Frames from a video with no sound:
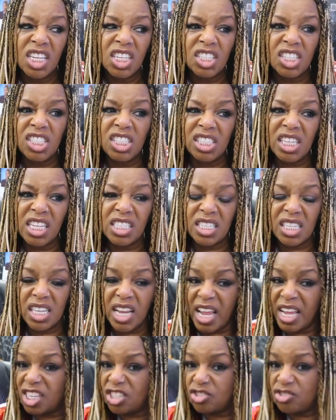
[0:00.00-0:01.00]
she said
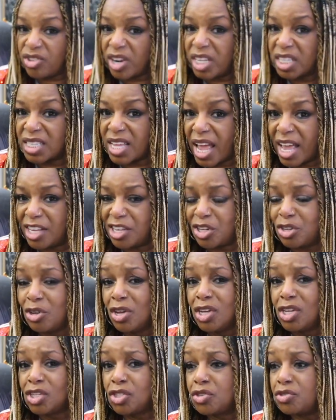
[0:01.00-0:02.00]
today is dress as
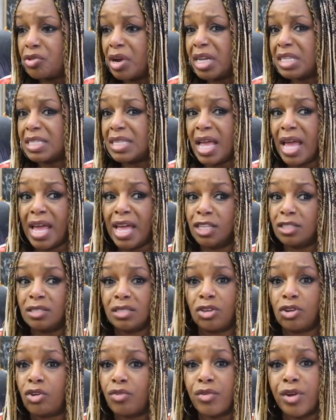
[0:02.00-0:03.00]
dress as
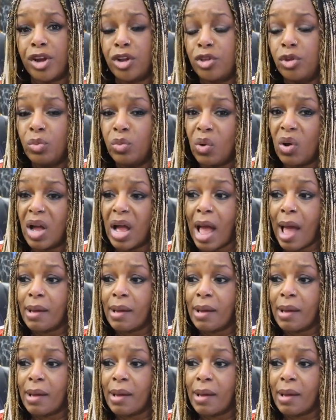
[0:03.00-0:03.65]
the career you want.